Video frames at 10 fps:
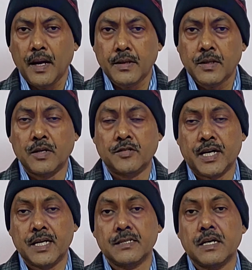In
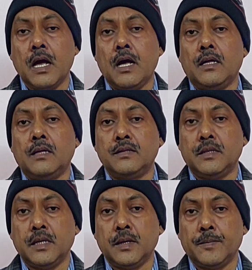contrast,
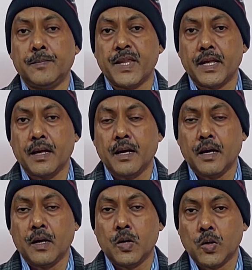the
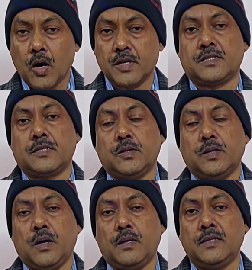cost,
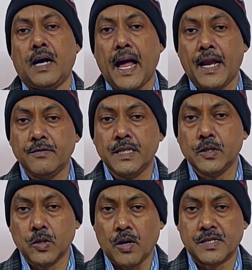the annual
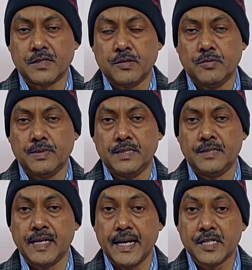cost, which
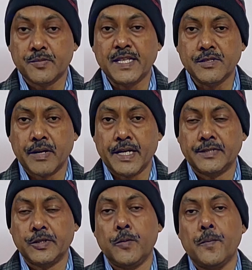is the expense
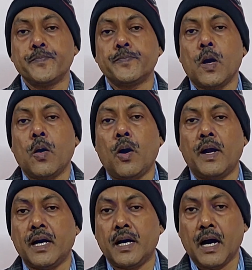ratio
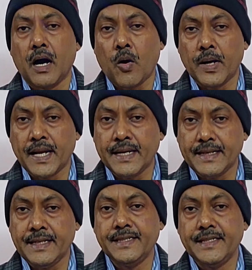on a on an
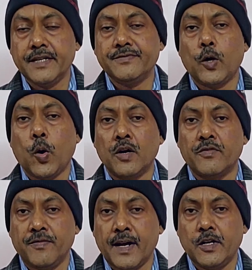ETF or
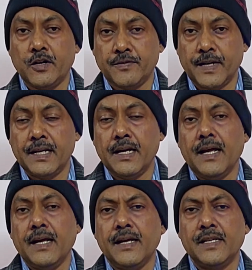fund of fund
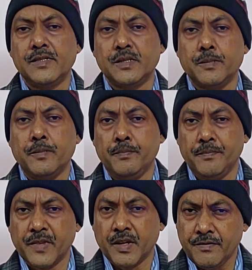is
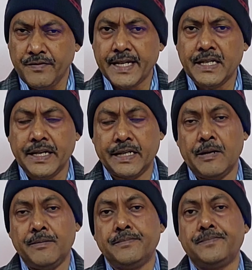very little.